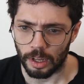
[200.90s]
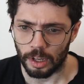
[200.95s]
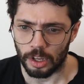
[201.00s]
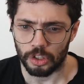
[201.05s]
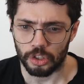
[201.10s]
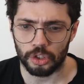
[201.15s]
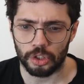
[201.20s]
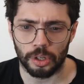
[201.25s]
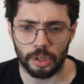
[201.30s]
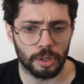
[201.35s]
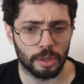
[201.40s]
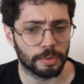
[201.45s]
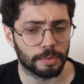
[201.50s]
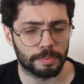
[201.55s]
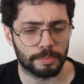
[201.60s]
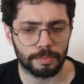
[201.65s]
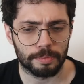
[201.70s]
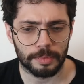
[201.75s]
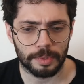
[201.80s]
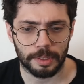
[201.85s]

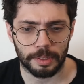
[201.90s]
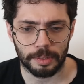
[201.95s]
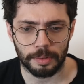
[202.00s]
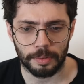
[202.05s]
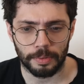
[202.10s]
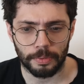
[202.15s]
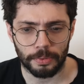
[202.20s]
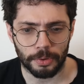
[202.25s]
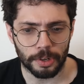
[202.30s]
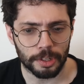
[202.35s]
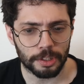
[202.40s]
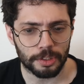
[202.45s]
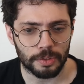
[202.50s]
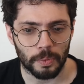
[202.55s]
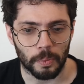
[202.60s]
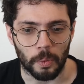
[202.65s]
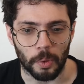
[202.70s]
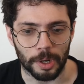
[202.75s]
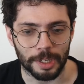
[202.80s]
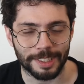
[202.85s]
So first,
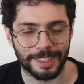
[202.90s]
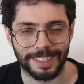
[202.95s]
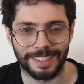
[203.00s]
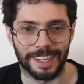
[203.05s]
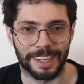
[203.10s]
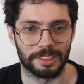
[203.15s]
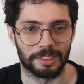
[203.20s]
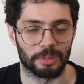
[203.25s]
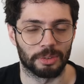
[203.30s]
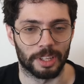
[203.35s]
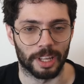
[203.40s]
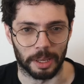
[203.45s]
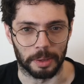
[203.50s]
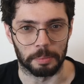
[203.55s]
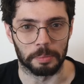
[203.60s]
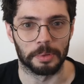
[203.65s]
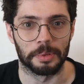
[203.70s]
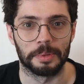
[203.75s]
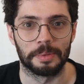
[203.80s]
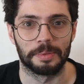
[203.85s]
what is the size of
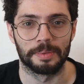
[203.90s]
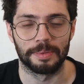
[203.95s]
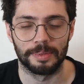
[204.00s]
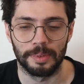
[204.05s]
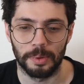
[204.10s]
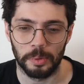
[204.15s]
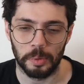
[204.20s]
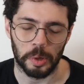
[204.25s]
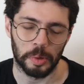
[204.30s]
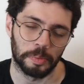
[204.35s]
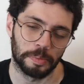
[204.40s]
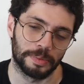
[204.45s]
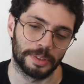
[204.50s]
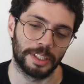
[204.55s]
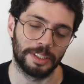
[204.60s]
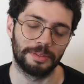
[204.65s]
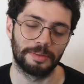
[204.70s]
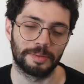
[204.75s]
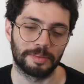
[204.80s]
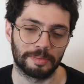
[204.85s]
type?
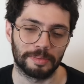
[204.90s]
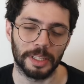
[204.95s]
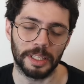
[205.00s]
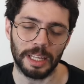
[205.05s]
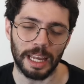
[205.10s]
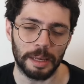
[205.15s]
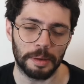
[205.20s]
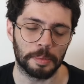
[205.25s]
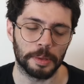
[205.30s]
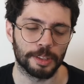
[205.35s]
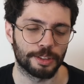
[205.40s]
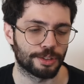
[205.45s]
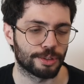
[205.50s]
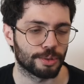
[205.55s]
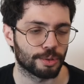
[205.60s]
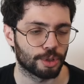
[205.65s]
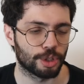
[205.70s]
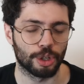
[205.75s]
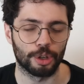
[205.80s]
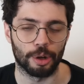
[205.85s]
Well, the type
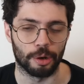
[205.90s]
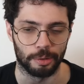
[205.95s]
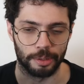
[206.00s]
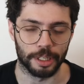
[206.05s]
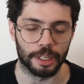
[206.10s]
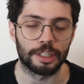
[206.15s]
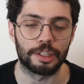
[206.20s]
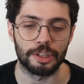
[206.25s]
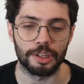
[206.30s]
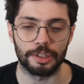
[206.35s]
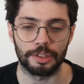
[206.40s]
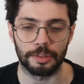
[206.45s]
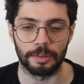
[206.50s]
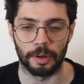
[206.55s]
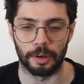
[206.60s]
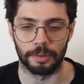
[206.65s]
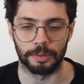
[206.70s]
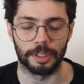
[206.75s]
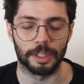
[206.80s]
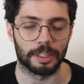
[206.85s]
should only exist
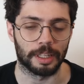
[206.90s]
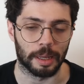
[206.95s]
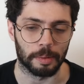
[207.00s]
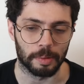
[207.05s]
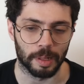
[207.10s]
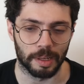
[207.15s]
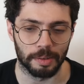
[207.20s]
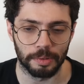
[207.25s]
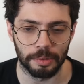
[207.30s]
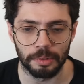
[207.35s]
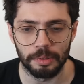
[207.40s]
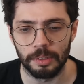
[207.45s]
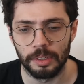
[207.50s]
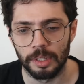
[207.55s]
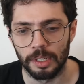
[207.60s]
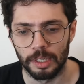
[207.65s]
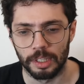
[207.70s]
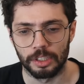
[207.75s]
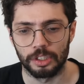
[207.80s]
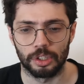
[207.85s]
on the type level.
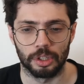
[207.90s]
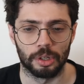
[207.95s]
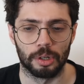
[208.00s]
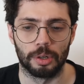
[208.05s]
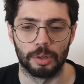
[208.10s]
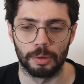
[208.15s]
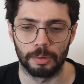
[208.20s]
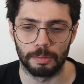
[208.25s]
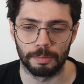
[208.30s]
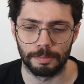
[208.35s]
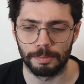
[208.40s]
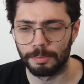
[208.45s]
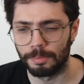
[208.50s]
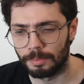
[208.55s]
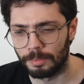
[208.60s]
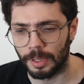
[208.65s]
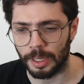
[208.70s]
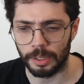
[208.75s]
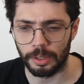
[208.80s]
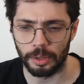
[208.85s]
So
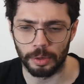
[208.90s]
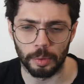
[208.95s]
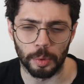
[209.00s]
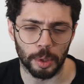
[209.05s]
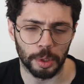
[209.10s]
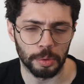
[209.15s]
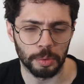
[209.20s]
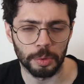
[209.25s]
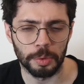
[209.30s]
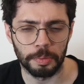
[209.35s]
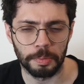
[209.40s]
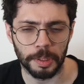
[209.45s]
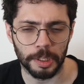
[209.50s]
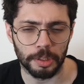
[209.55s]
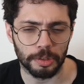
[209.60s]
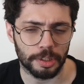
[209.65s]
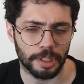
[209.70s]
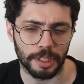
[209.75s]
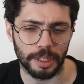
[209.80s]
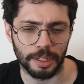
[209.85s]
a good one would be
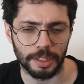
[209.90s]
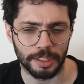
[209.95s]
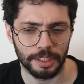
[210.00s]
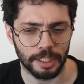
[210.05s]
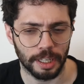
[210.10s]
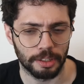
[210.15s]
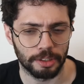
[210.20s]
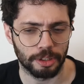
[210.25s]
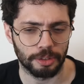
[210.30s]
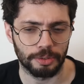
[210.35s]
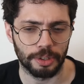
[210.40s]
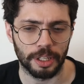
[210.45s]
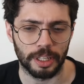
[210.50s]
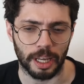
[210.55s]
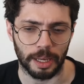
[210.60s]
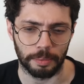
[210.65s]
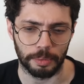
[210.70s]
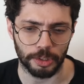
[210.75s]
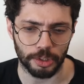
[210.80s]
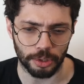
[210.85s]
to say that the size of the
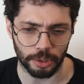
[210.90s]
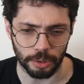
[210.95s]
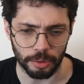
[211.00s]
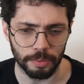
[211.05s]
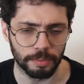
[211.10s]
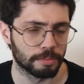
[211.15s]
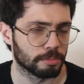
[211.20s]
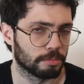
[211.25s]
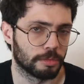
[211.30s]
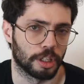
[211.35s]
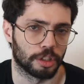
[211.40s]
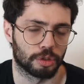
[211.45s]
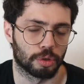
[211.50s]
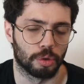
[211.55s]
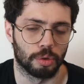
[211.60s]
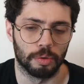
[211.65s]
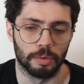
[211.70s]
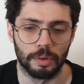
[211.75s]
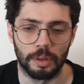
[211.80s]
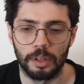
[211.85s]
type is 0. That's
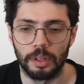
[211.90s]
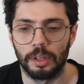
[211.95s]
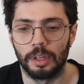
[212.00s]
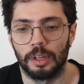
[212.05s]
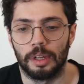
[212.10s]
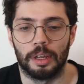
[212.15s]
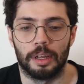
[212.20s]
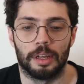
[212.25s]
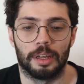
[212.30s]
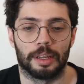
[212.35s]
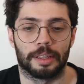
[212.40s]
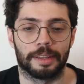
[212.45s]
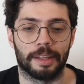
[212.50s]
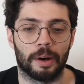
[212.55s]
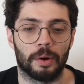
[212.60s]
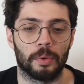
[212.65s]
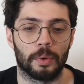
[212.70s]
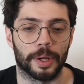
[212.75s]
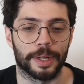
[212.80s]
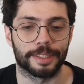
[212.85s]
cool.
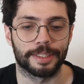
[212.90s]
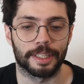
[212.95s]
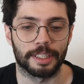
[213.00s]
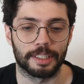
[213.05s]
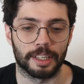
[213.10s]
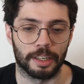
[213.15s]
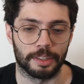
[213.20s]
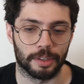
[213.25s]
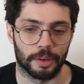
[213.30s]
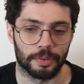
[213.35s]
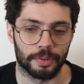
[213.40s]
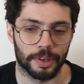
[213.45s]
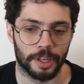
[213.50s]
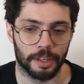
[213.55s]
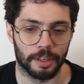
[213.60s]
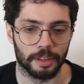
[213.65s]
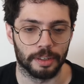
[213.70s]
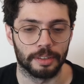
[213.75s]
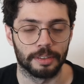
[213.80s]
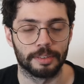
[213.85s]
Now, what is the size of
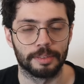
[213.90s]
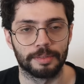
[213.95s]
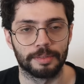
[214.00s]
A?